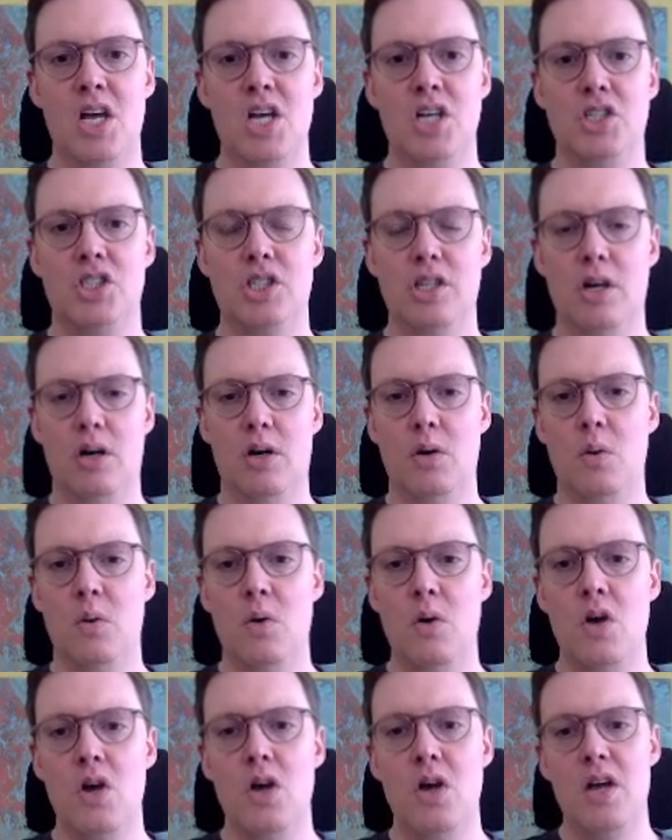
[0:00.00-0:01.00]

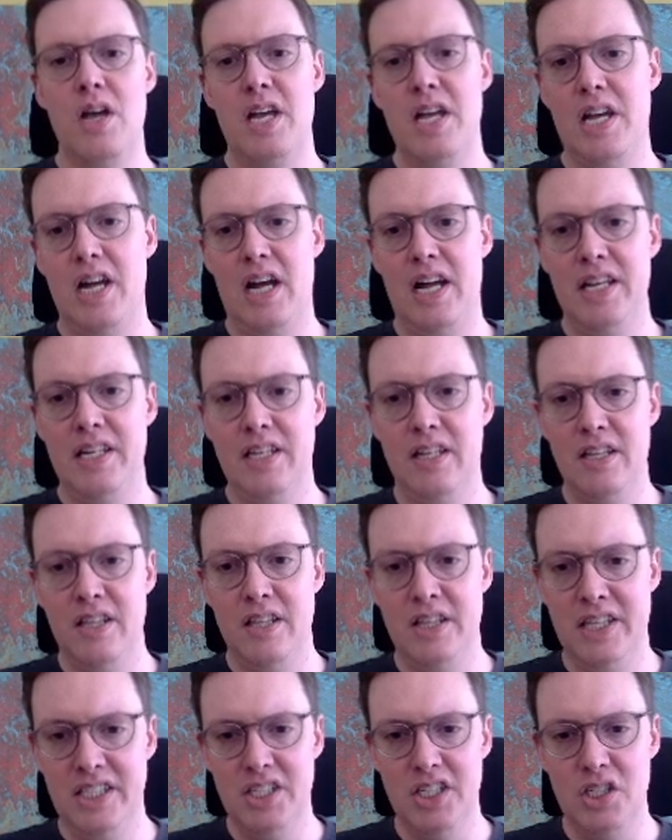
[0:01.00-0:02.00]
So
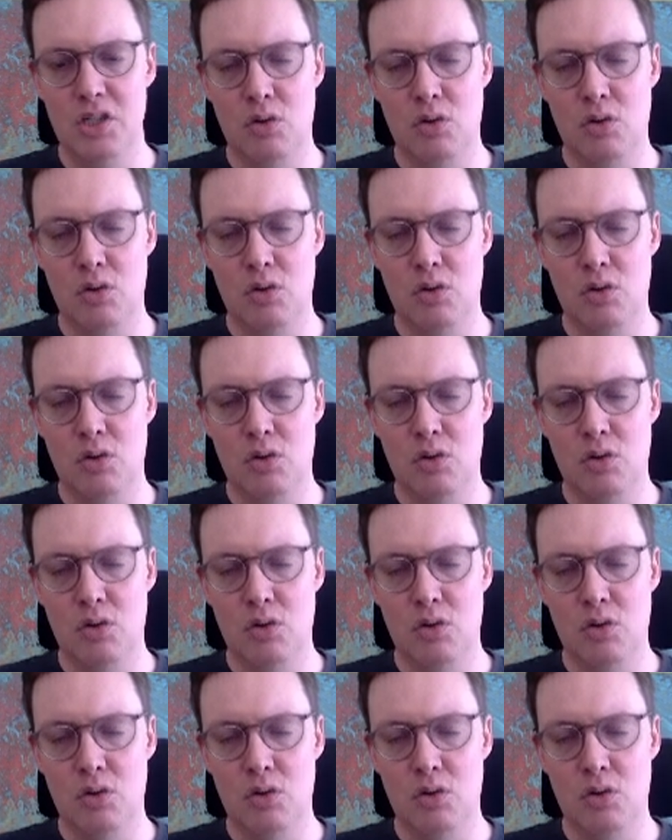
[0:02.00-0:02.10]
this is